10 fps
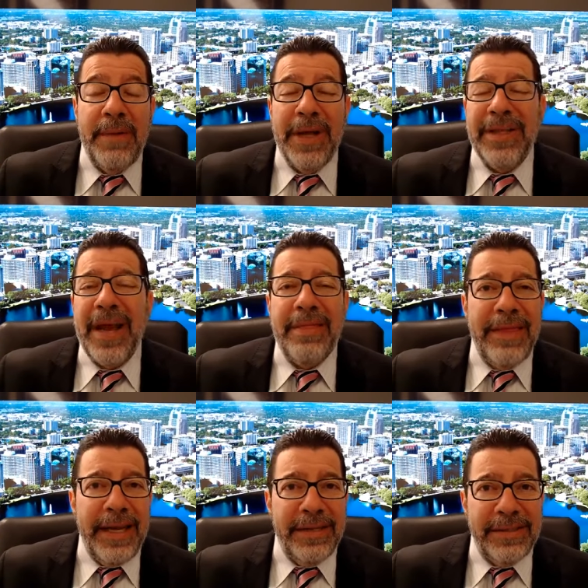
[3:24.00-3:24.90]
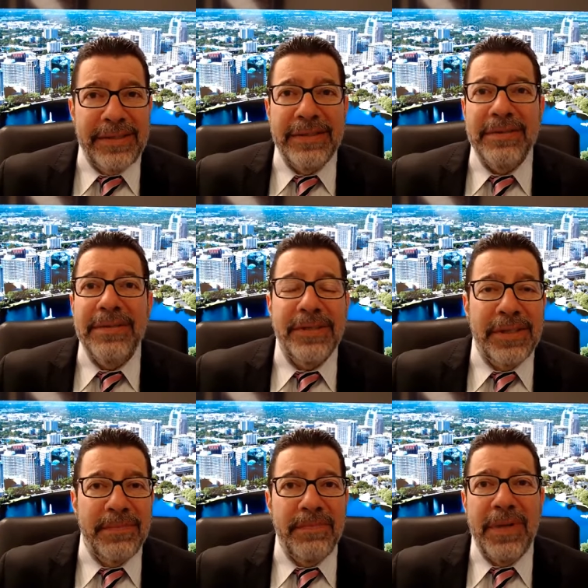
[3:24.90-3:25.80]
A lot of things there's
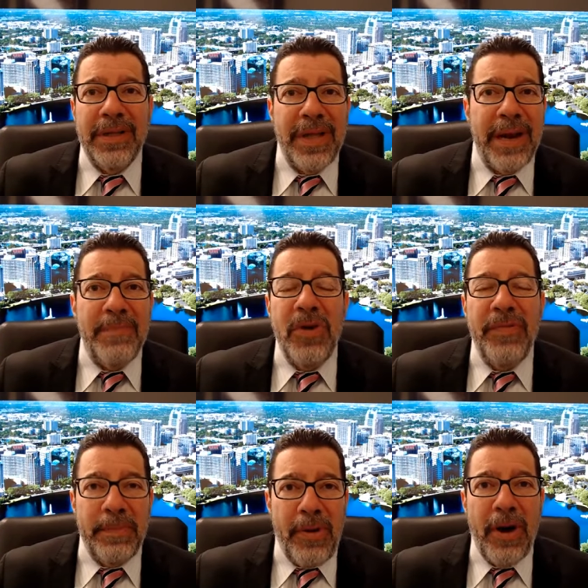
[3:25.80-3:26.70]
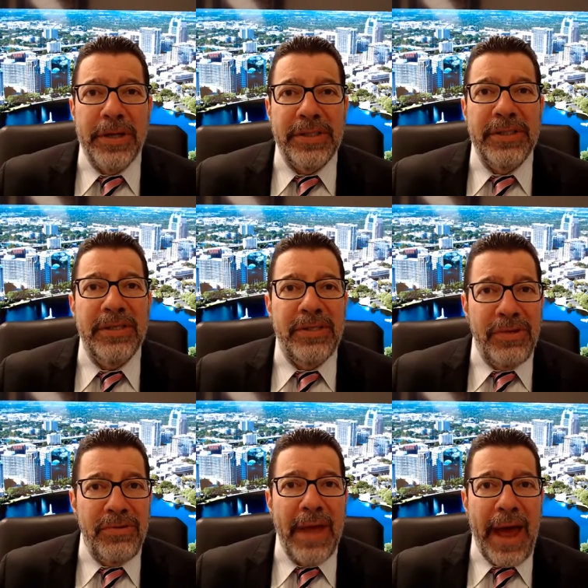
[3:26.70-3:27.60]
some a lot of moving parts
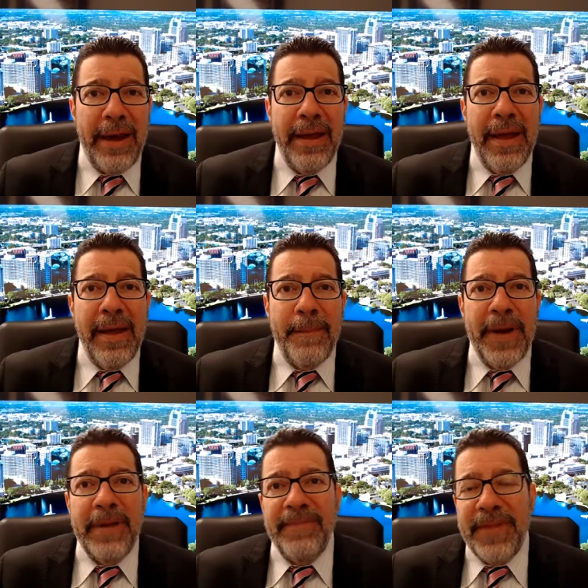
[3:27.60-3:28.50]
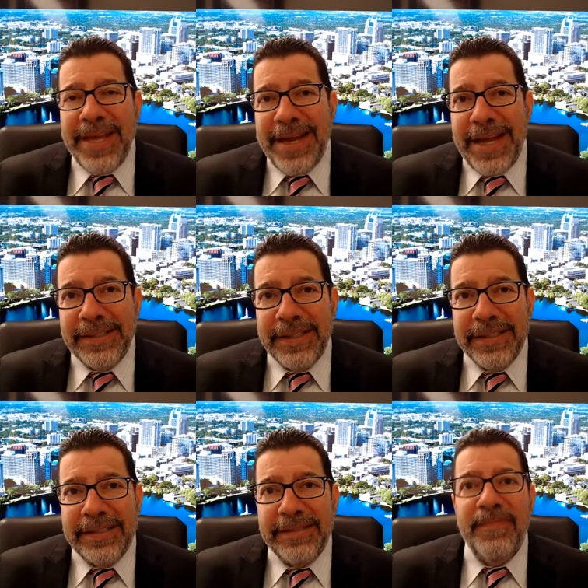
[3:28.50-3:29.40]
to that, but in
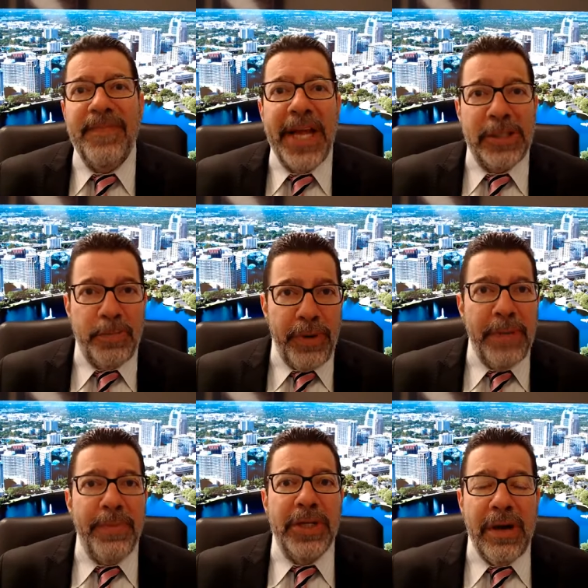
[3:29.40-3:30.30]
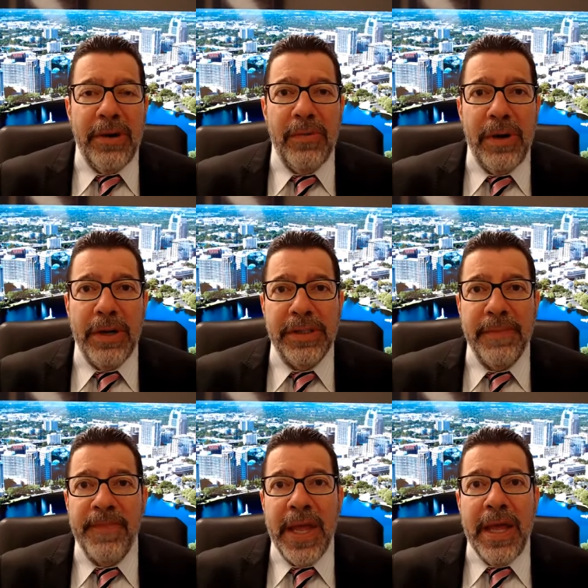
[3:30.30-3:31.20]
essence, that's pretty much how it works.
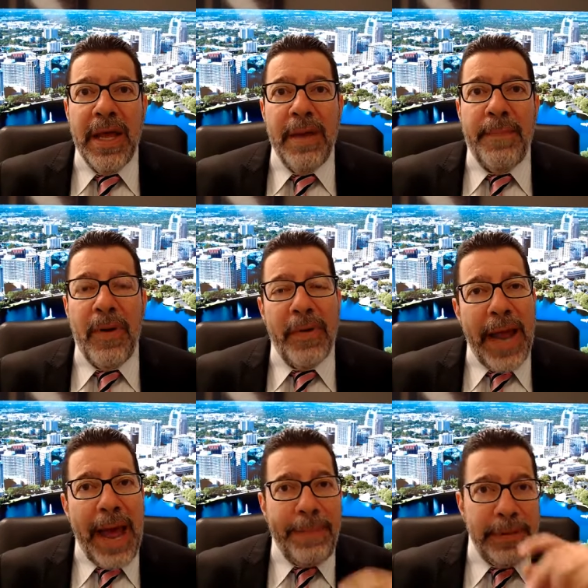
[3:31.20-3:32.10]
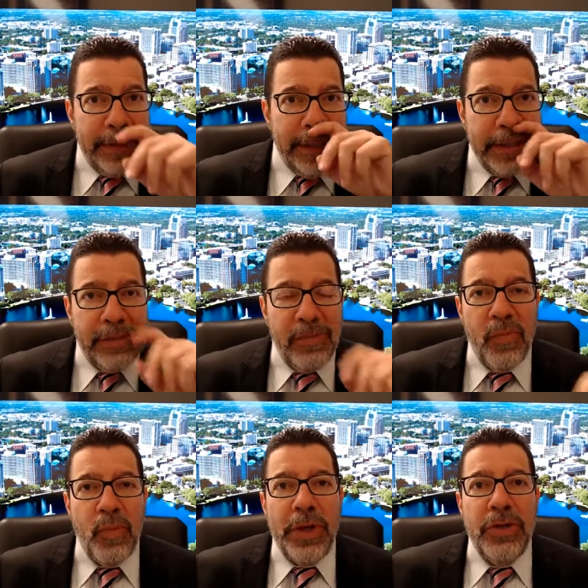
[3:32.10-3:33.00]
But what happens is
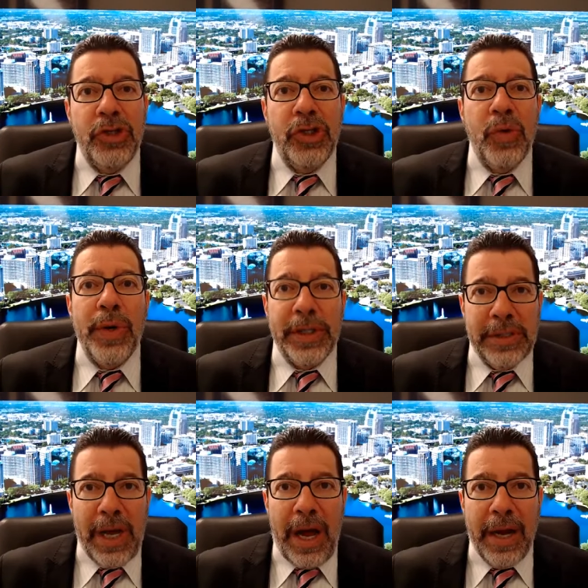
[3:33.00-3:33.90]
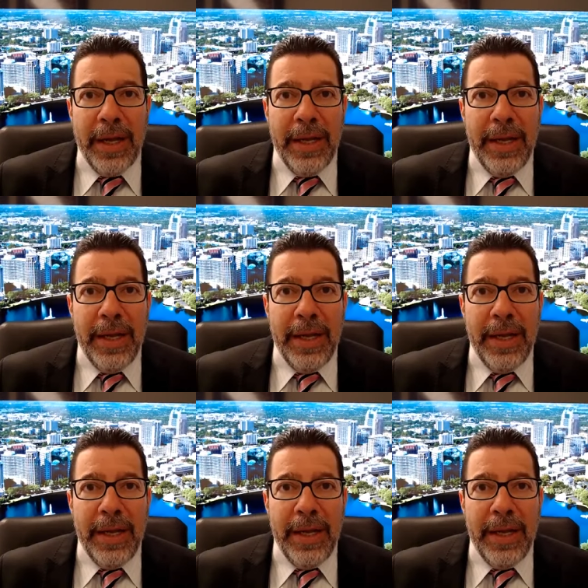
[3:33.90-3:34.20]
when you short a stock,